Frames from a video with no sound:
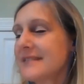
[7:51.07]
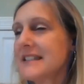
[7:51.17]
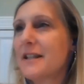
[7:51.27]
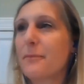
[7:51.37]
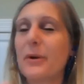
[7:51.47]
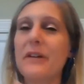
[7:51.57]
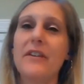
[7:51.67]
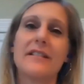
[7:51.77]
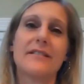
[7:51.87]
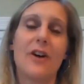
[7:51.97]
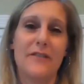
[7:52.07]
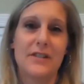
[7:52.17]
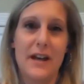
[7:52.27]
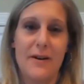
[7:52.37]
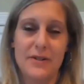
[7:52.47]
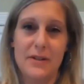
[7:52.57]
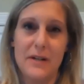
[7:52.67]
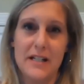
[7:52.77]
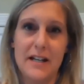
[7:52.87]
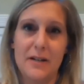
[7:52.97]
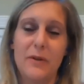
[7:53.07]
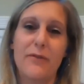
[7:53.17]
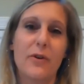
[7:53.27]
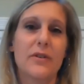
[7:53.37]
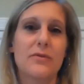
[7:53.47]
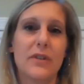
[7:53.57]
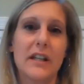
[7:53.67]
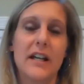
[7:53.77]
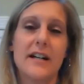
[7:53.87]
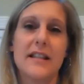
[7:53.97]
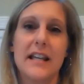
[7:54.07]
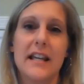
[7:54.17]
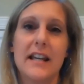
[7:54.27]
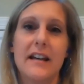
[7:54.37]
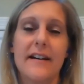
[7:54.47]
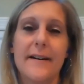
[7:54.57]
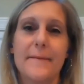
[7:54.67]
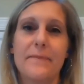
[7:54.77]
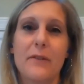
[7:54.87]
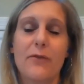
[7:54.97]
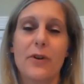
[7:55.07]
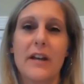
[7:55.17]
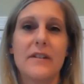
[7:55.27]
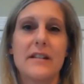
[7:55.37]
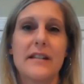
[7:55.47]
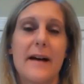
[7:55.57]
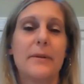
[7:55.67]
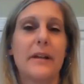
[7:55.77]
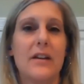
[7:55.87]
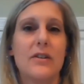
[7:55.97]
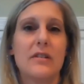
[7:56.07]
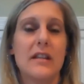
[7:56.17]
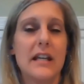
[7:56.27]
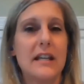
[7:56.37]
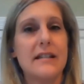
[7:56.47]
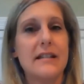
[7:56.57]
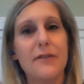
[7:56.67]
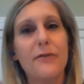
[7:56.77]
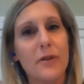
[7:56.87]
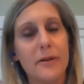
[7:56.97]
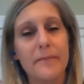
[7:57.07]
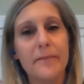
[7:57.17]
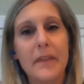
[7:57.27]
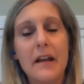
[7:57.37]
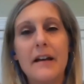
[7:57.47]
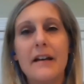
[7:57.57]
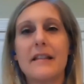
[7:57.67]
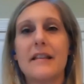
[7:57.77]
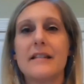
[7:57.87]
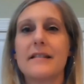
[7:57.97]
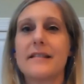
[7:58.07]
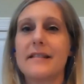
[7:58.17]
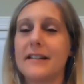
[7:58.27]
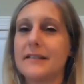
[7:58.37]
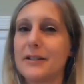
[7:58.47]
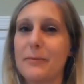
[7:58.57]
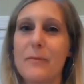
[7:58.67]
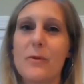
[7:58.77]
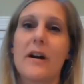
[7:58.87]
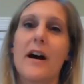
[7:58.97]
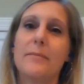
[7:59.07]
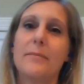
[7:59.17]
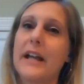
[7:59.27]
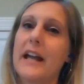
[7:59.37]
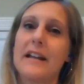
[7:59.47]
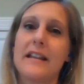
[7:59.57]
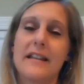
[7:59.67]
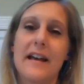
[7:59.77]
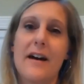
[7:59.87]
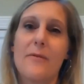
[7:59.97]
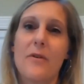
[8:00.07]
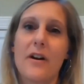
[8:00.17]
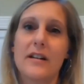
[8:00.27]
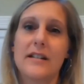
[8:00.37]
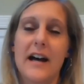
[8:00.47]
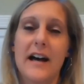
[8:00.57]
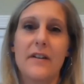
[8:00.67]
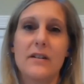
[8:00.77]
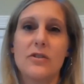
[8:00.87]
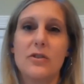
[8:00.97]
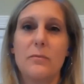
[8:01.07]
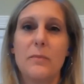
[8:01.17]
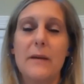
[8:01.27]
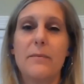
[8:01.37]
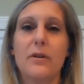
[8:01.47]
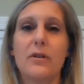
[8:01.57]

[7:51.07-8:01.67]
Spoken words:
The previous office hours that we did, we focused really on the forgiveness application, the EZ form. This is a little bit more complicated than that. We're going to dive into people